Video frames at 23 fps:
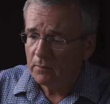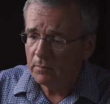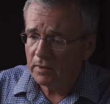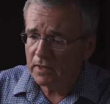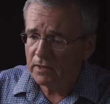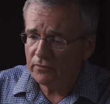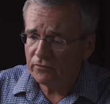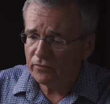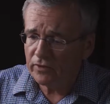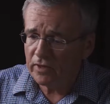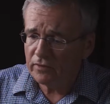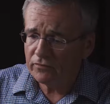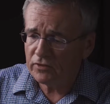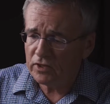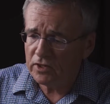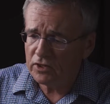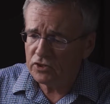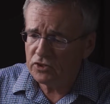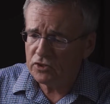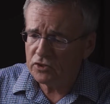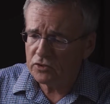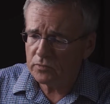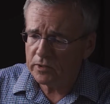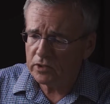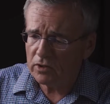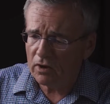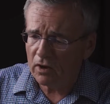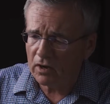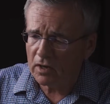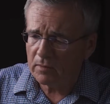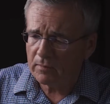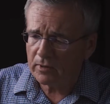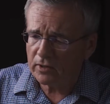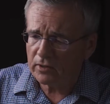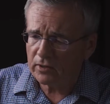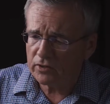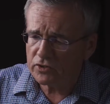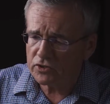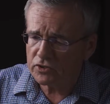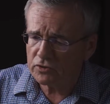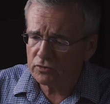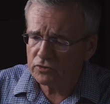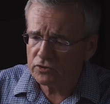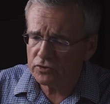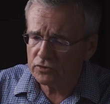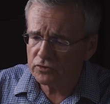But if the issues we talk about are
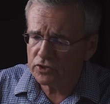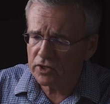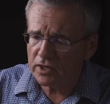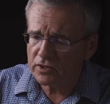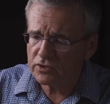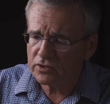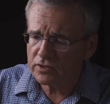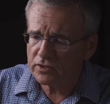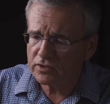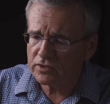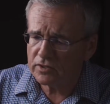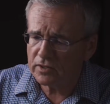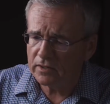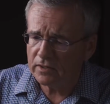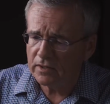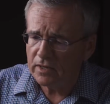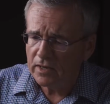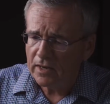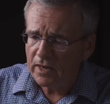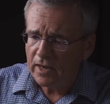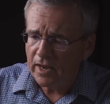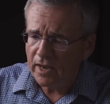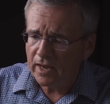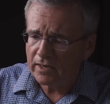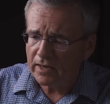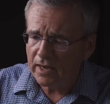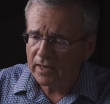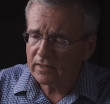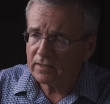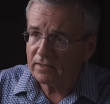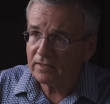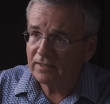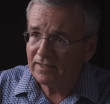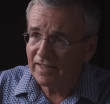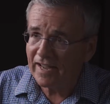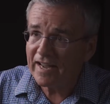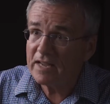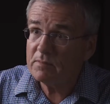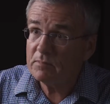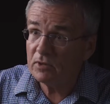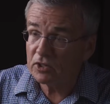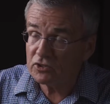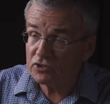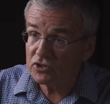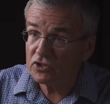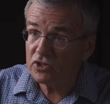social justice and
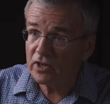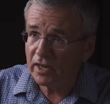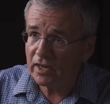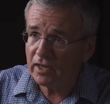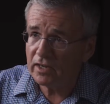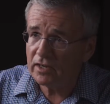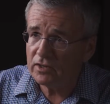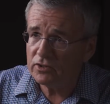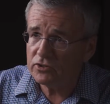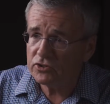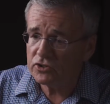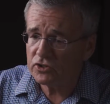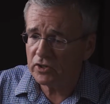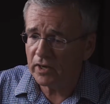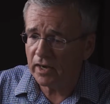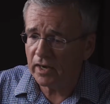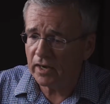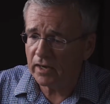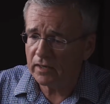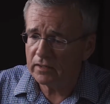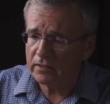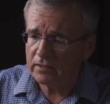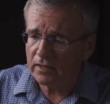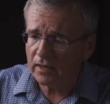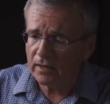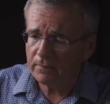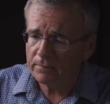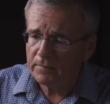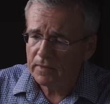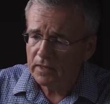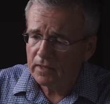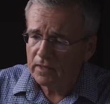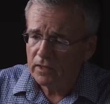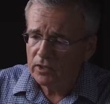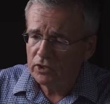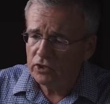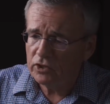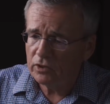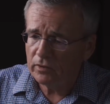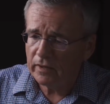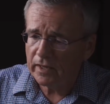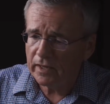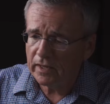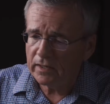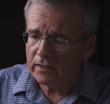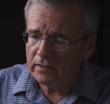climate change and
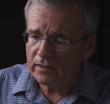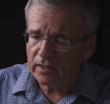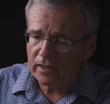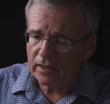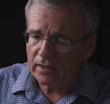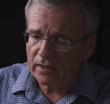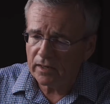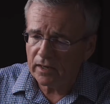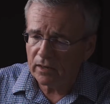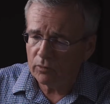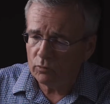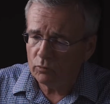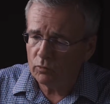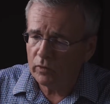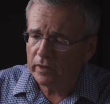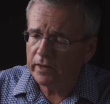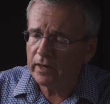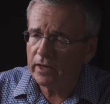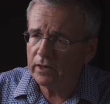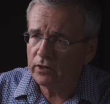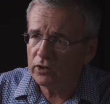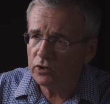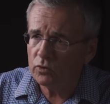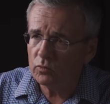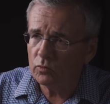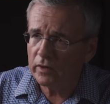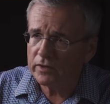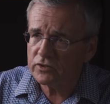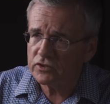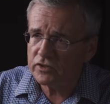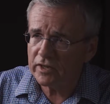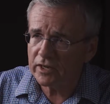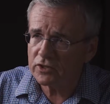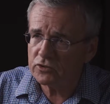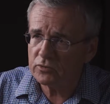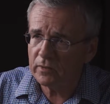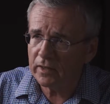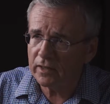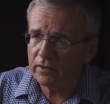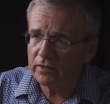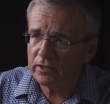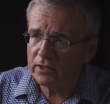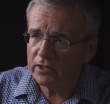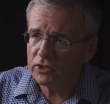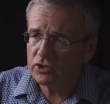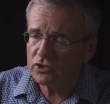101
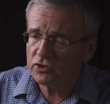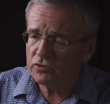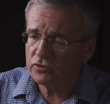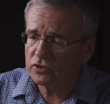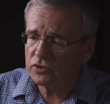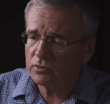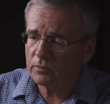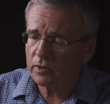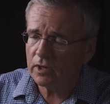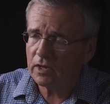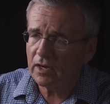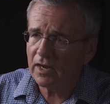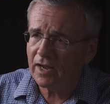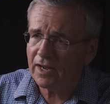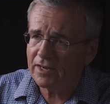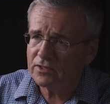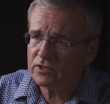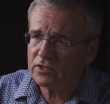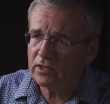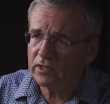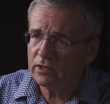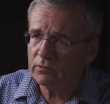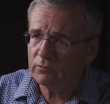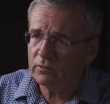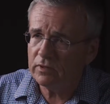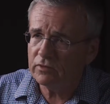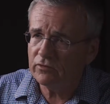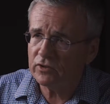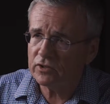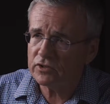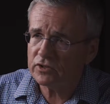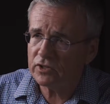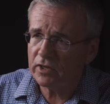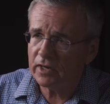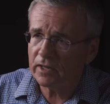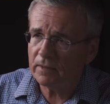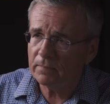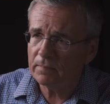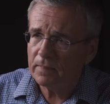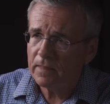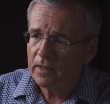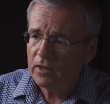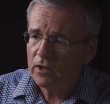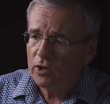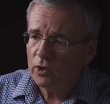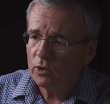sexuality issues, so we're constantly
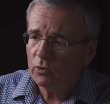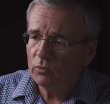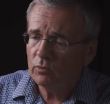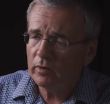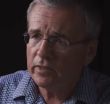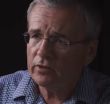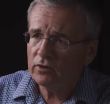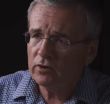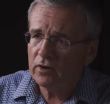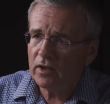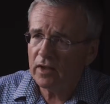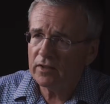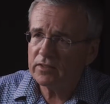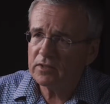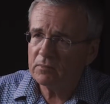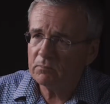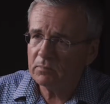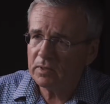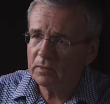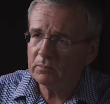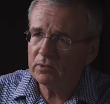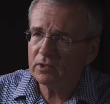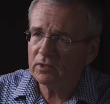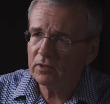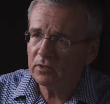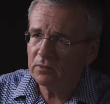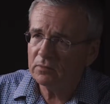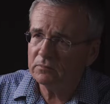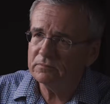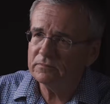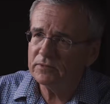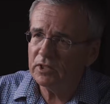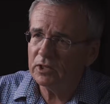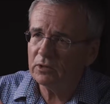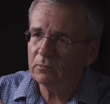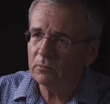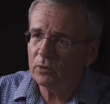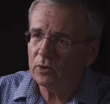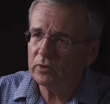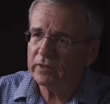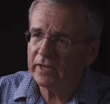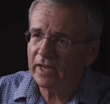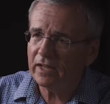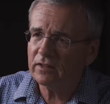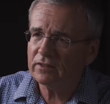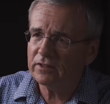revisiting whether or not the biblical, you know,
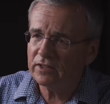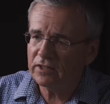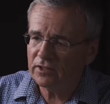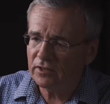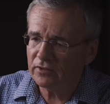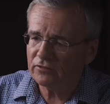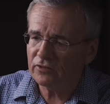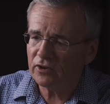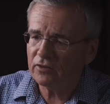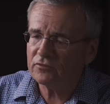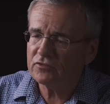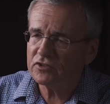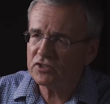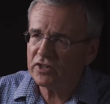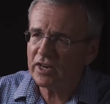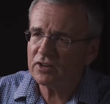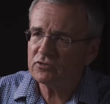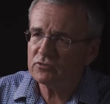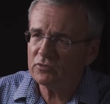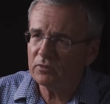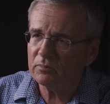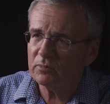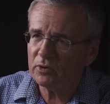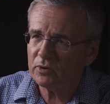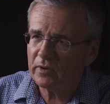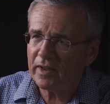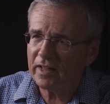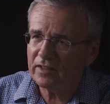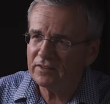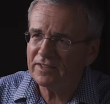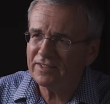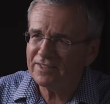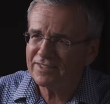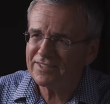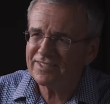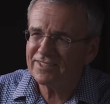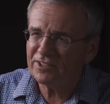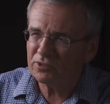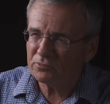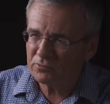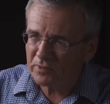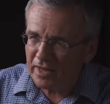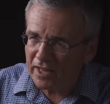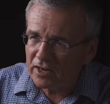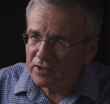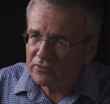modality of sexual morality is
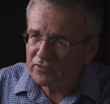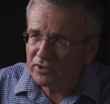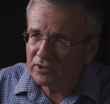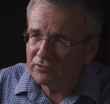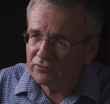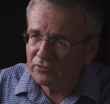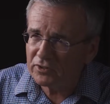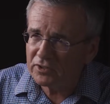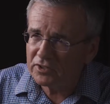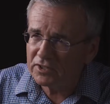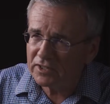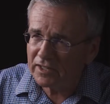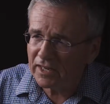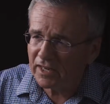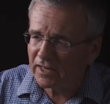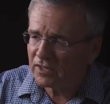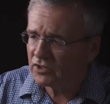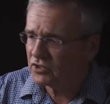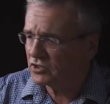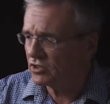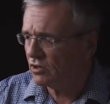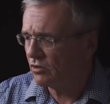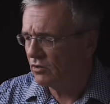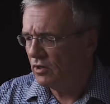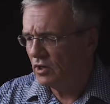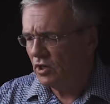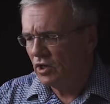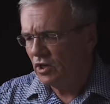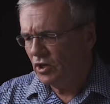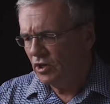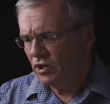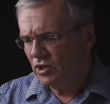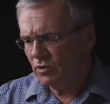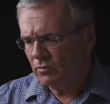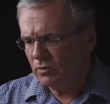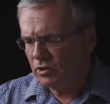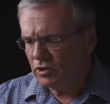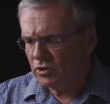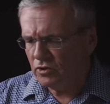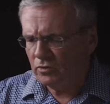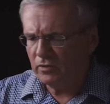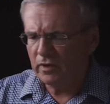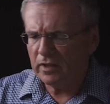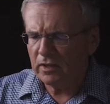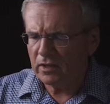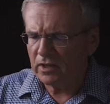still relevant for today. So, you know, we're
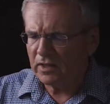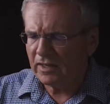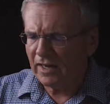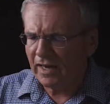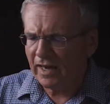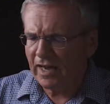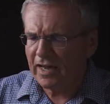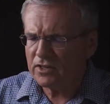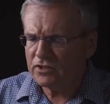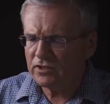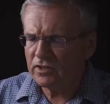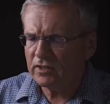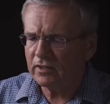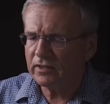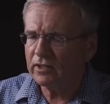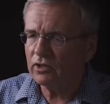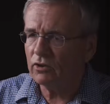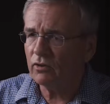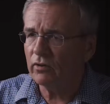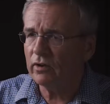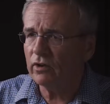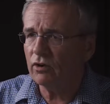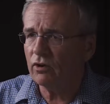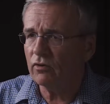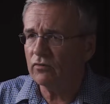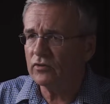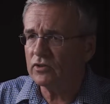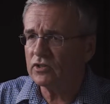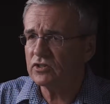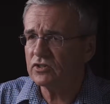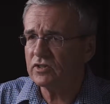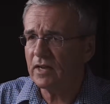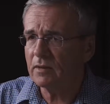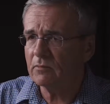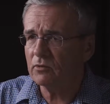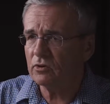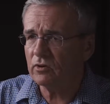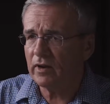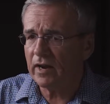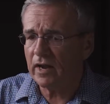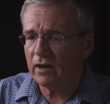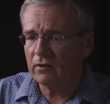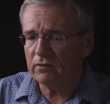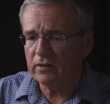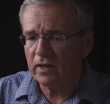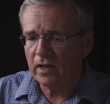doing constantly going over the same
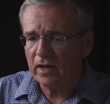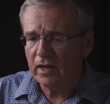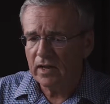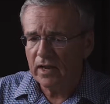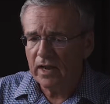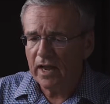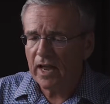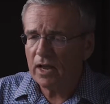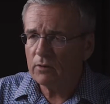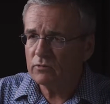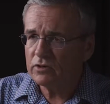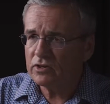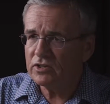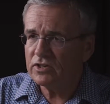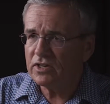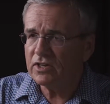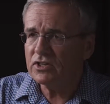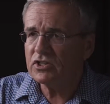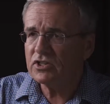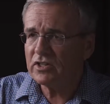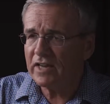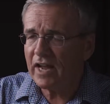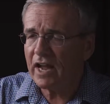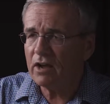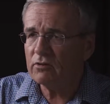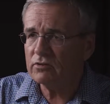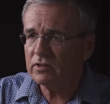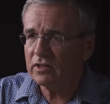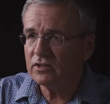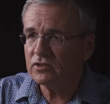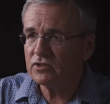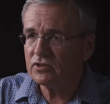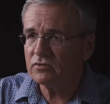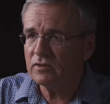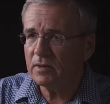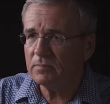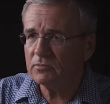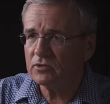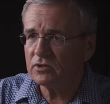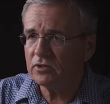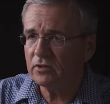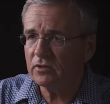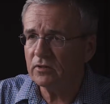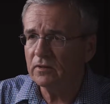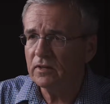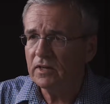ground, and we're discounting
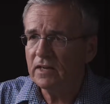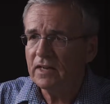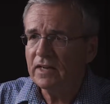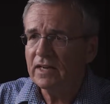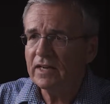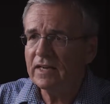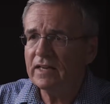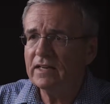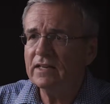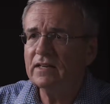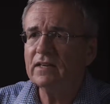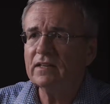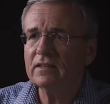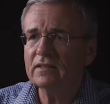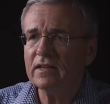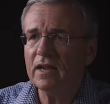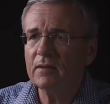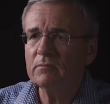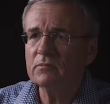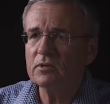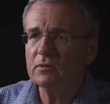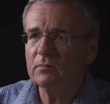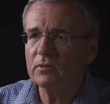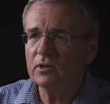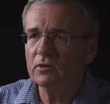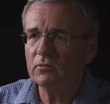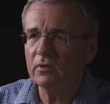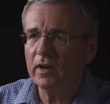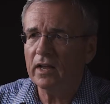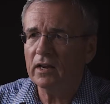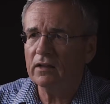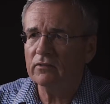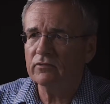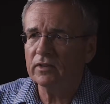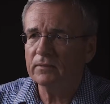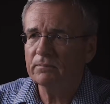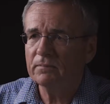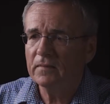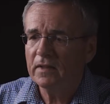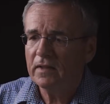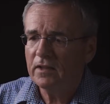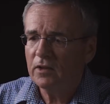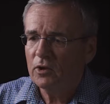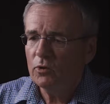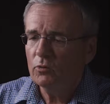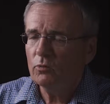Scripture in an attempt to be
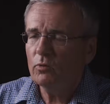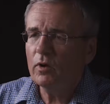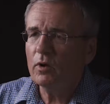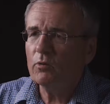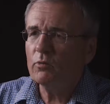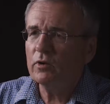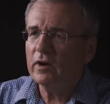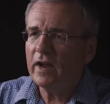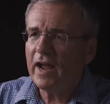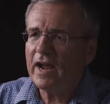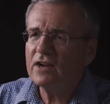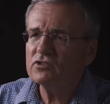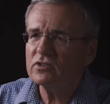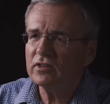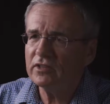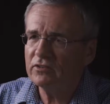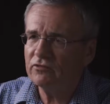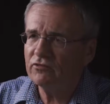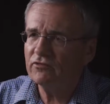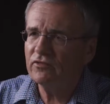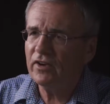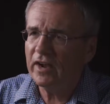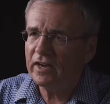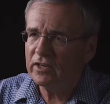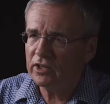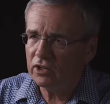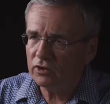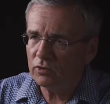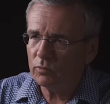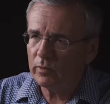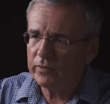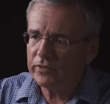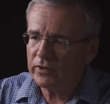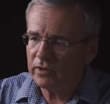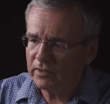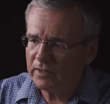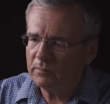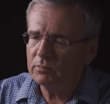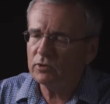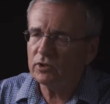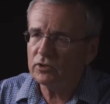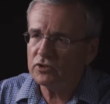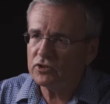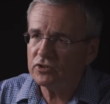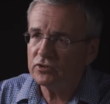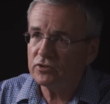relevant. What we're actually finding, or what the
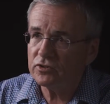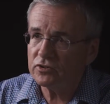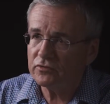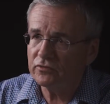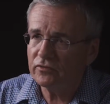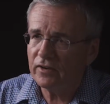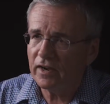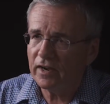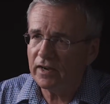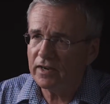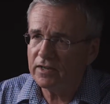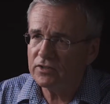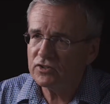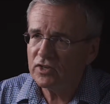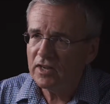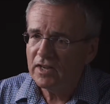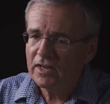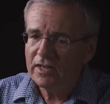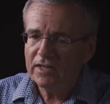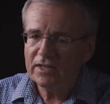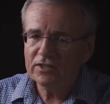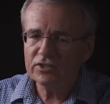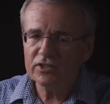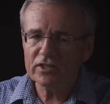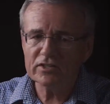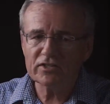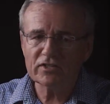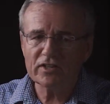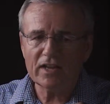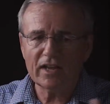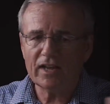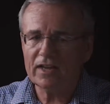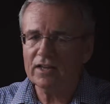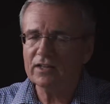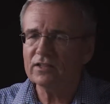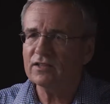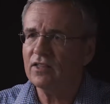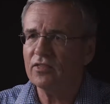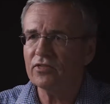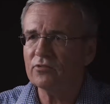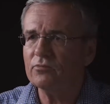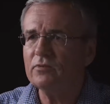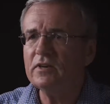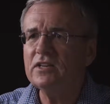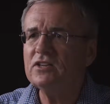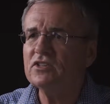liberal church finds, is it's
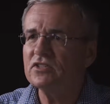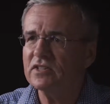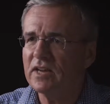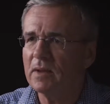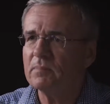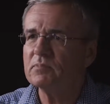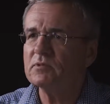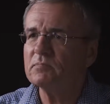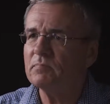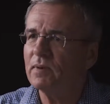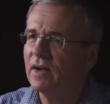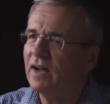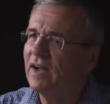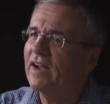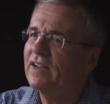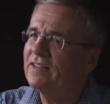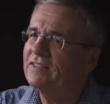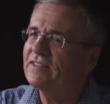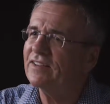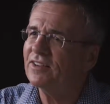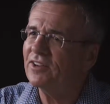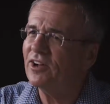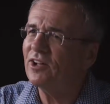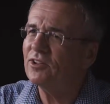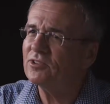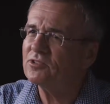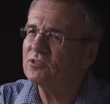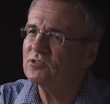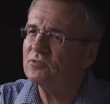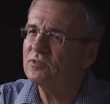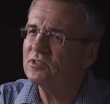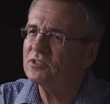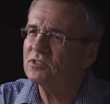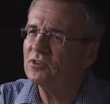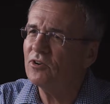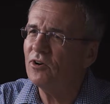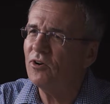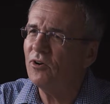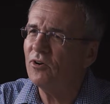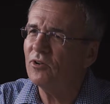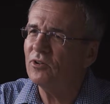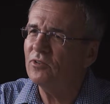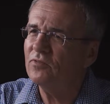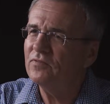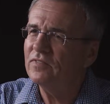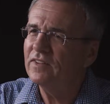three steps behind the culture as a
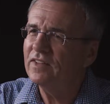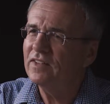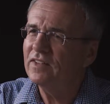whole.